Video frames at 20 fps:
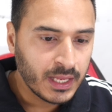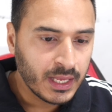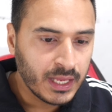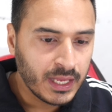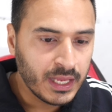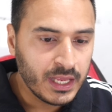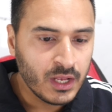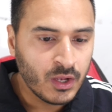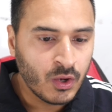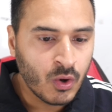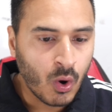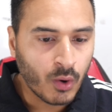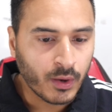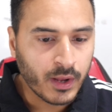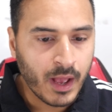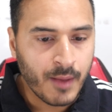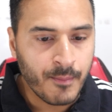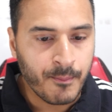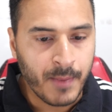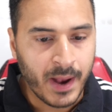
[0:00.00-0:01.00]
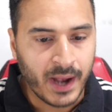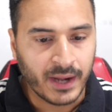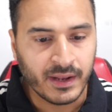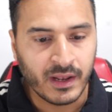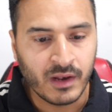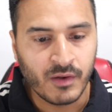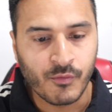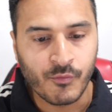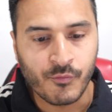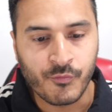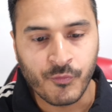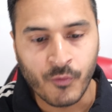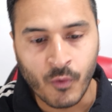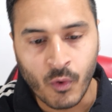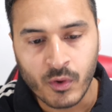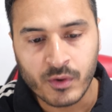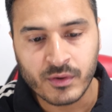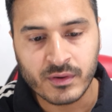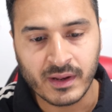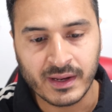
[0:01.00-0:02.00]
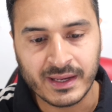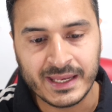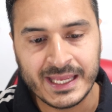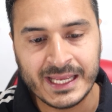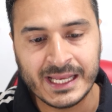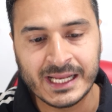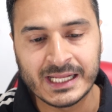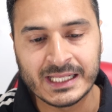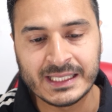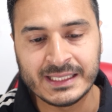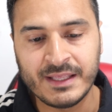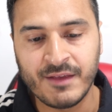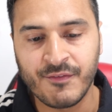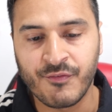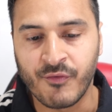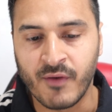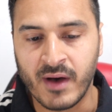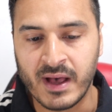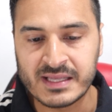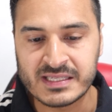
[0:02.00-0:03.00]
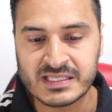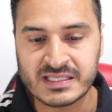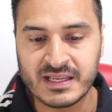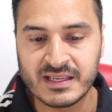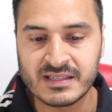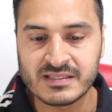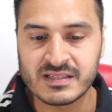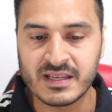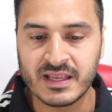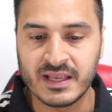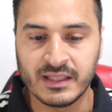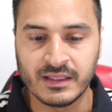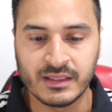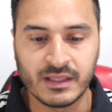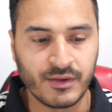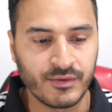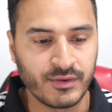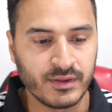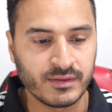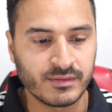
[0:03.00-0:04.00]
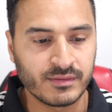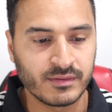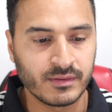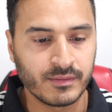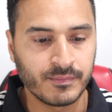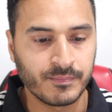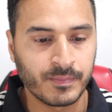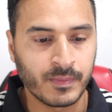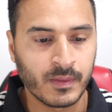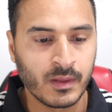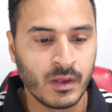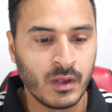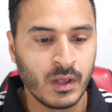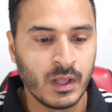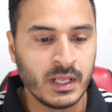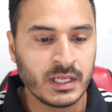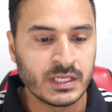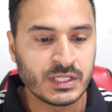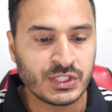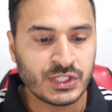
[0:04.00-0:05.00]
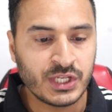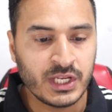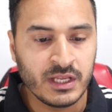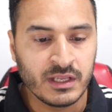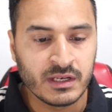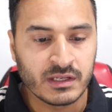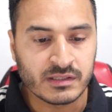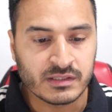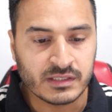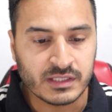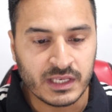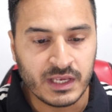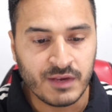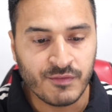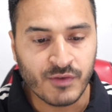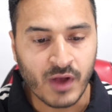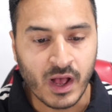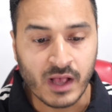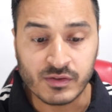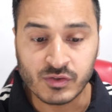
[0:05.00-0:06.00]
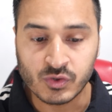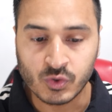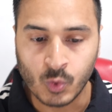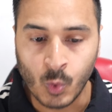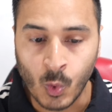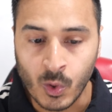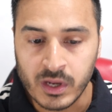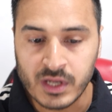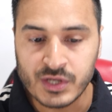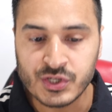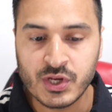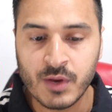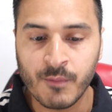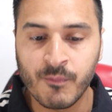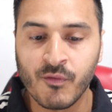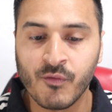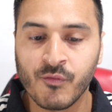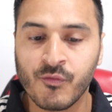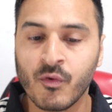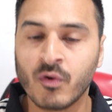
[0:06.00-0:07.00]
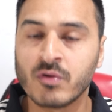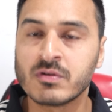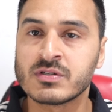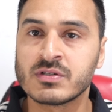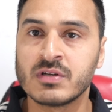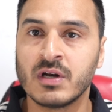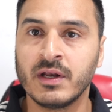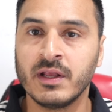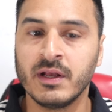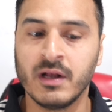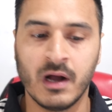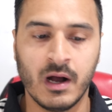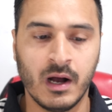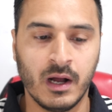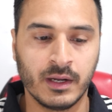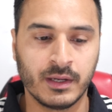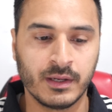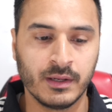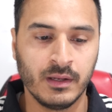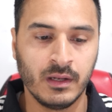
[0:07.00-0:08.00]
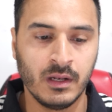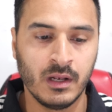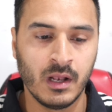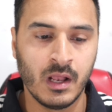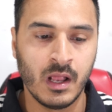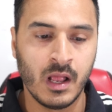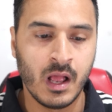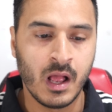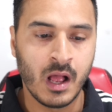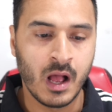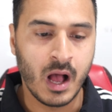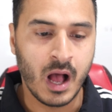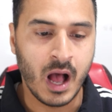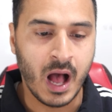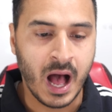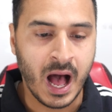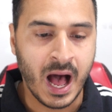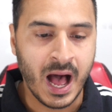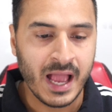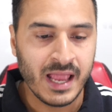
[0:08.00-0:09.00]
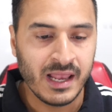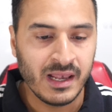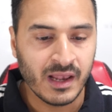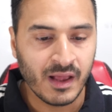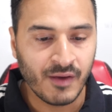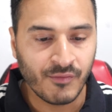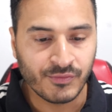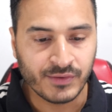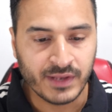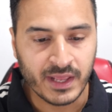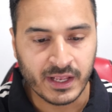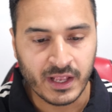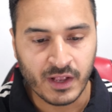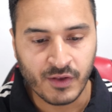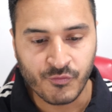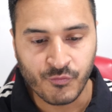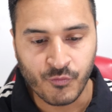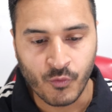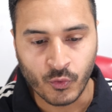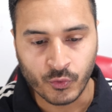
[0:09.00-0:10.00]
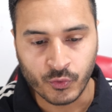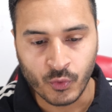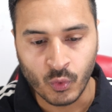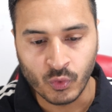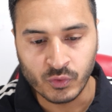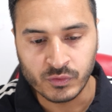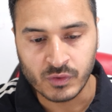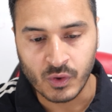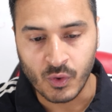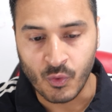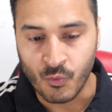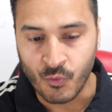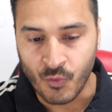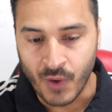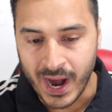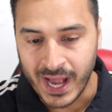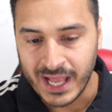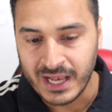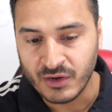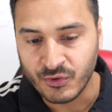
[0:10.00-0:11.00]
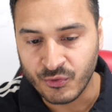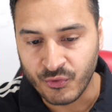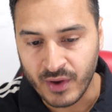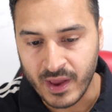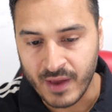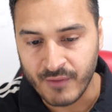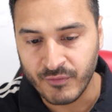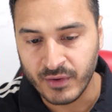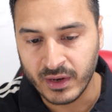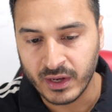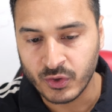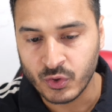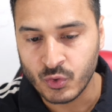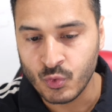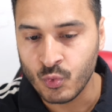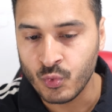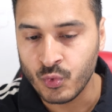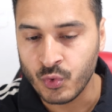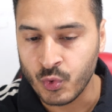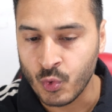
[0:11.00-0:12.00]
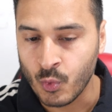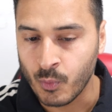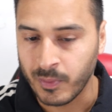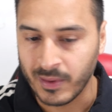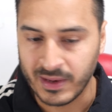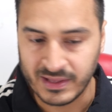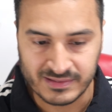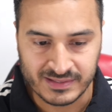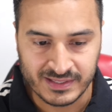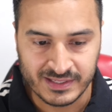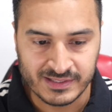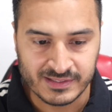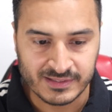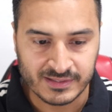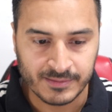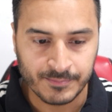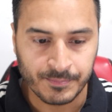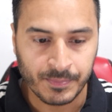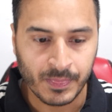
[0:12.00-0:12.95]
He got a medal for running the fastest in the race. She received a scholarship for studying hard. I love taking photos while traveling to new places.